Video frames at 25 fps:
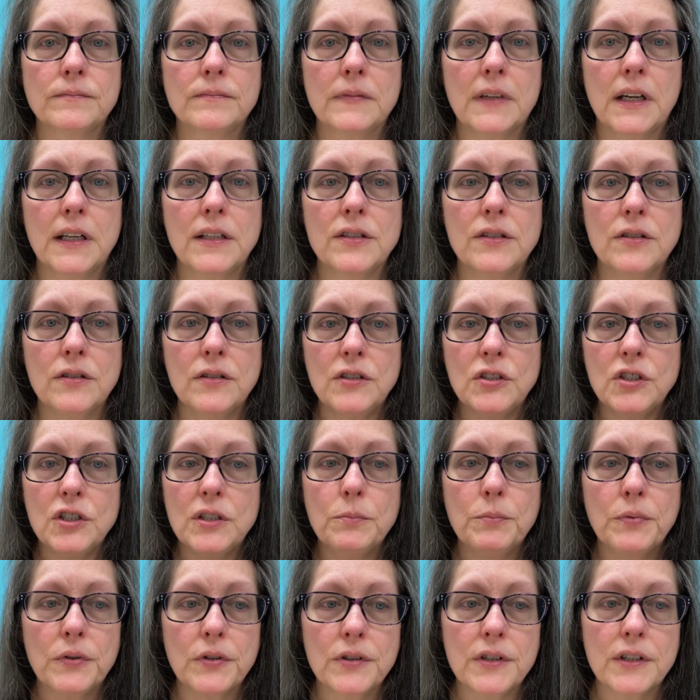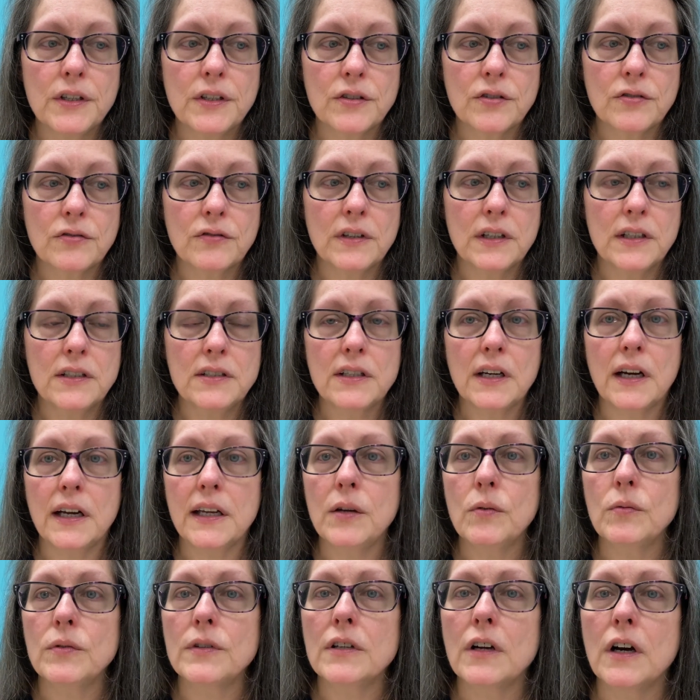as soon as she pulled the syringe out, he
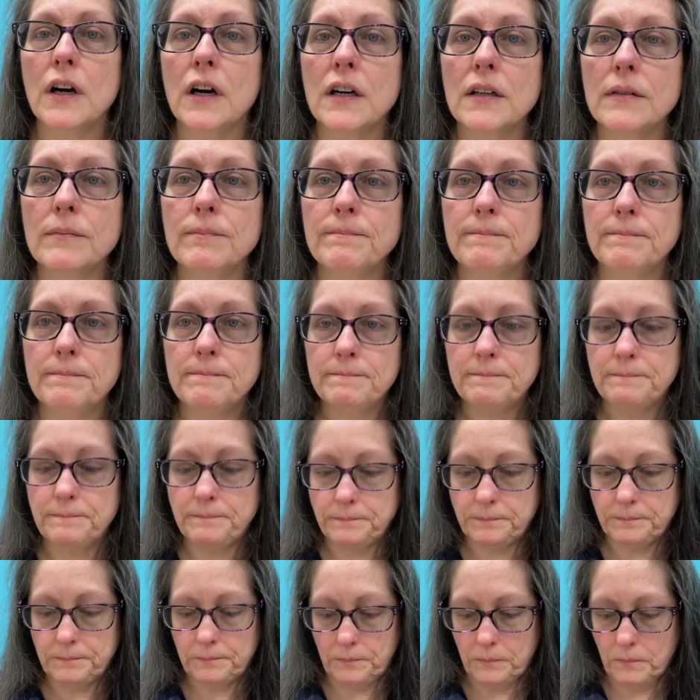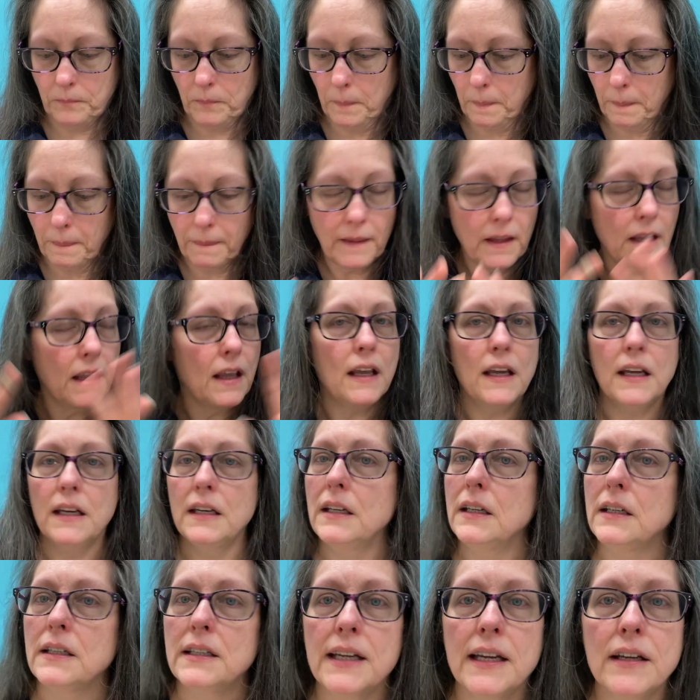was gone. It
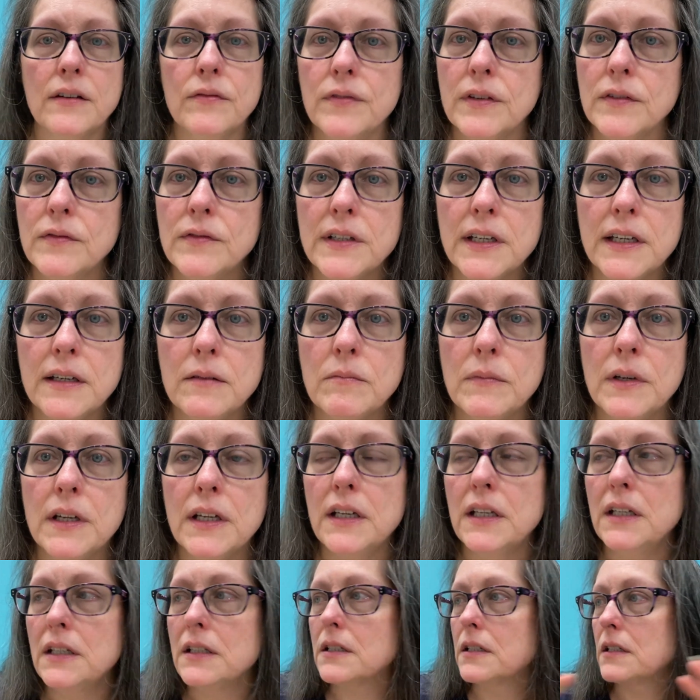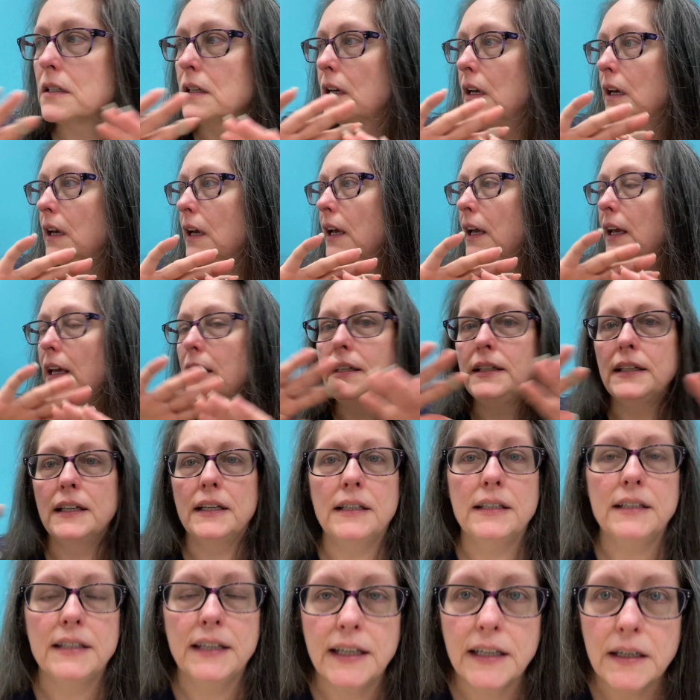didn't take 15 minutes. It
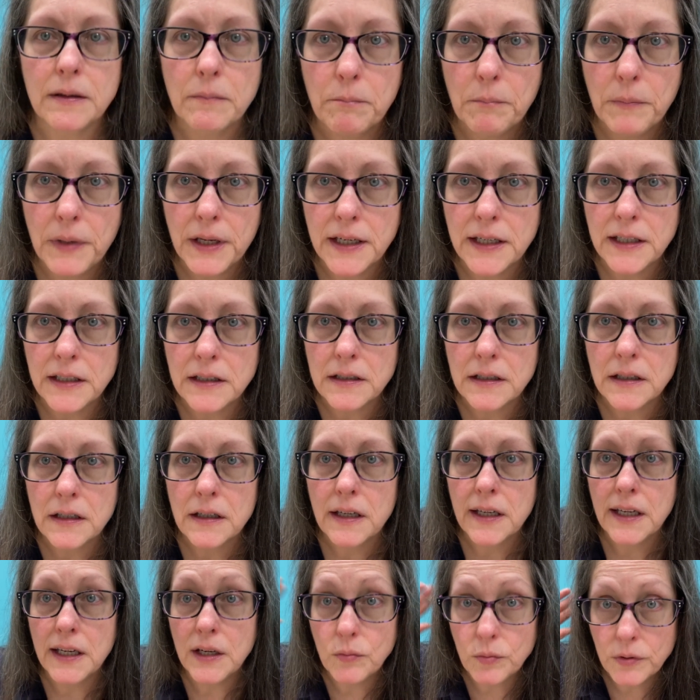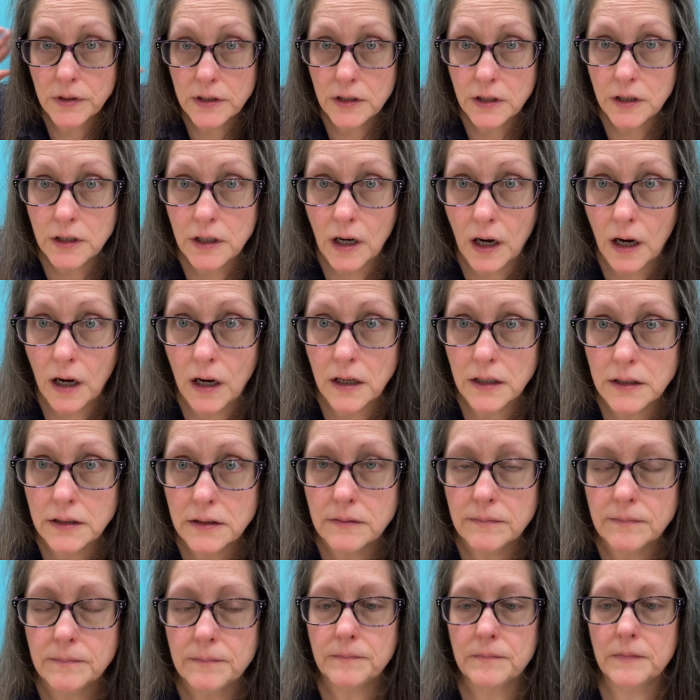didn't take a minute. He was gone.
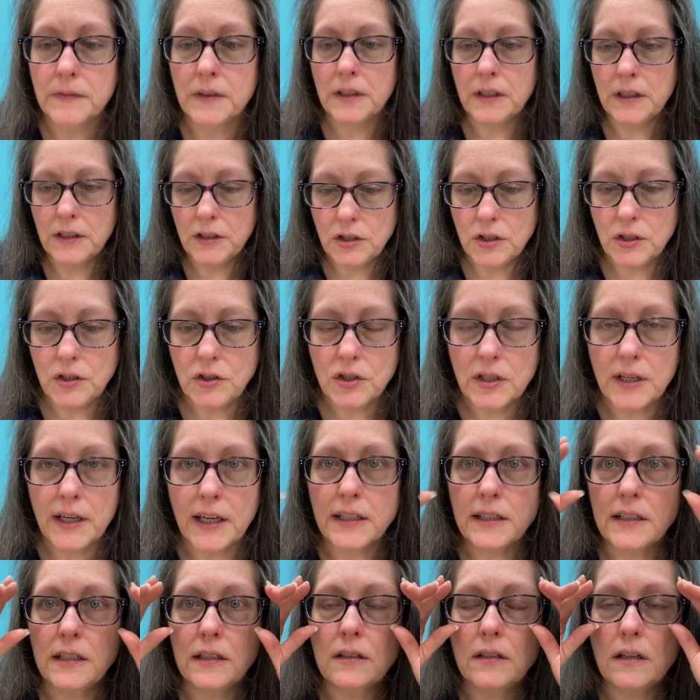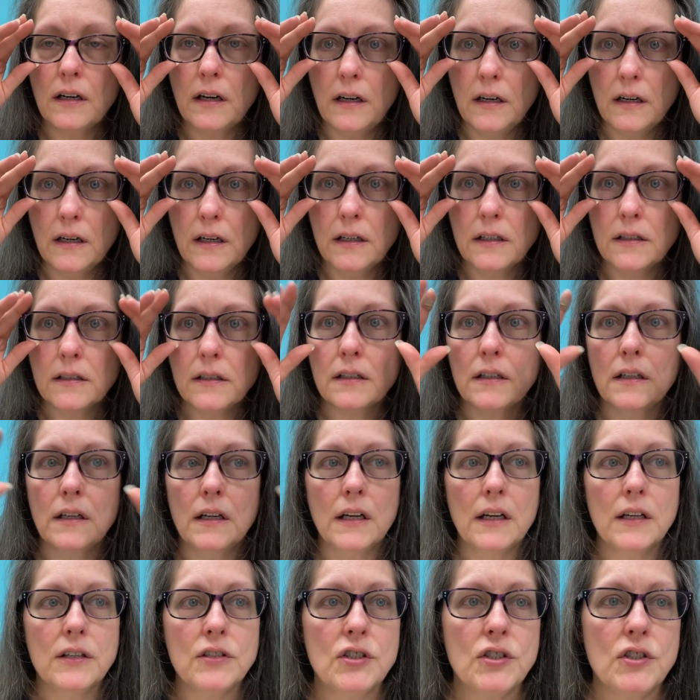She checked his heart.
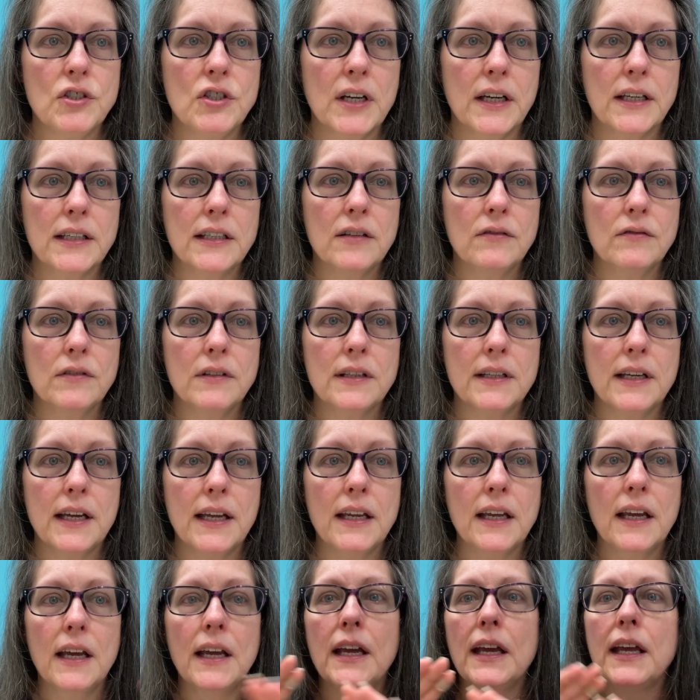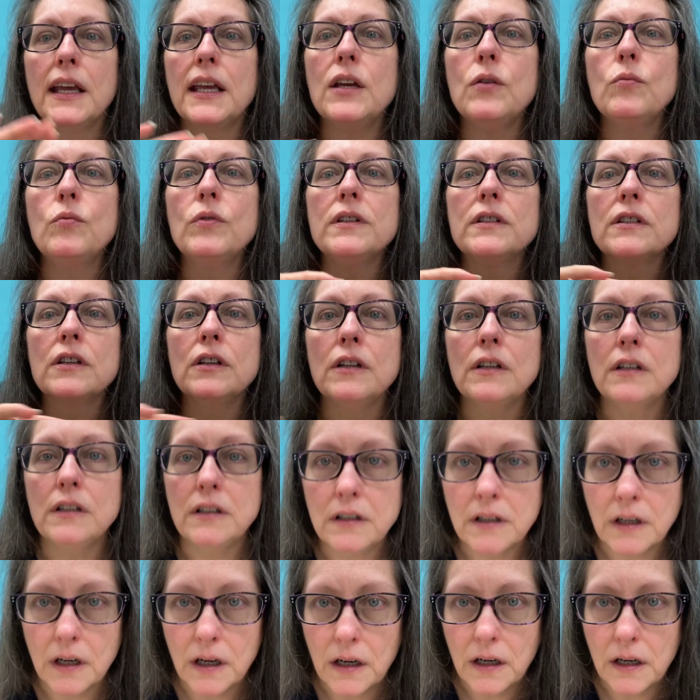She checked everything. He was
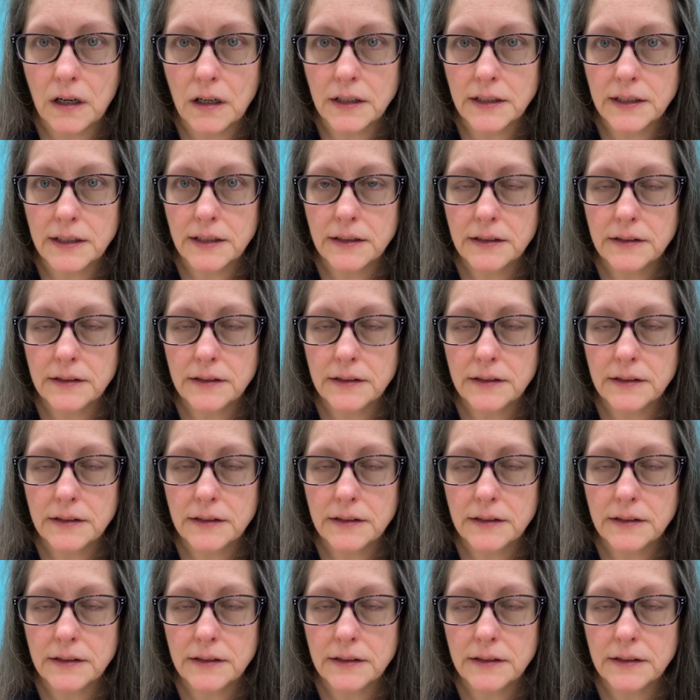gone.